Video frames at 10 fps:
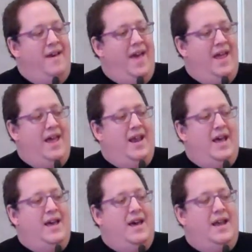And
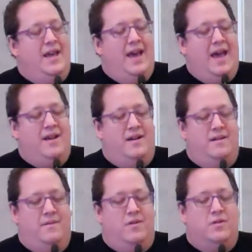I had
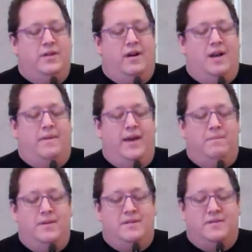early on in my
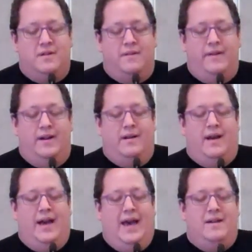business career,
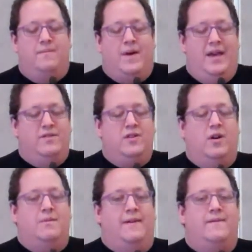I used to
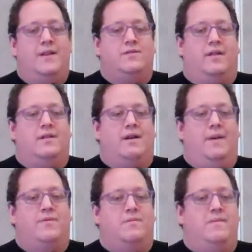go to my friends all the
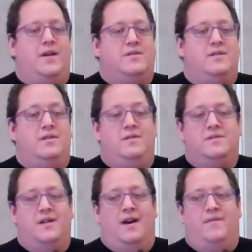time for permission to do
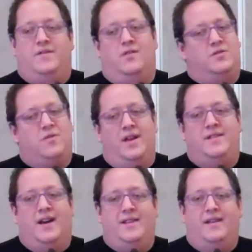stuff. They said, oh, it's a
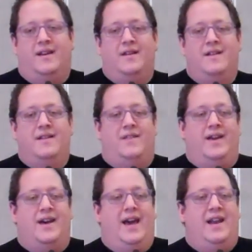crazy idea.
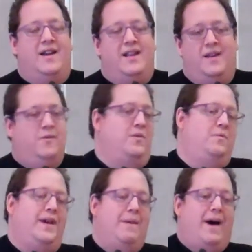Like, I had an idea of
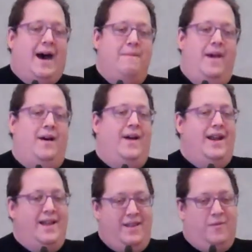what became Hotmail. I
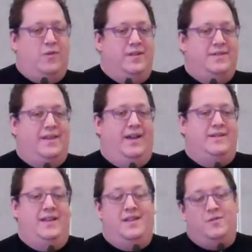had an idea for all these things.
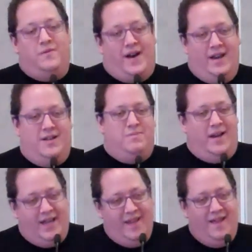I did do Vonage, but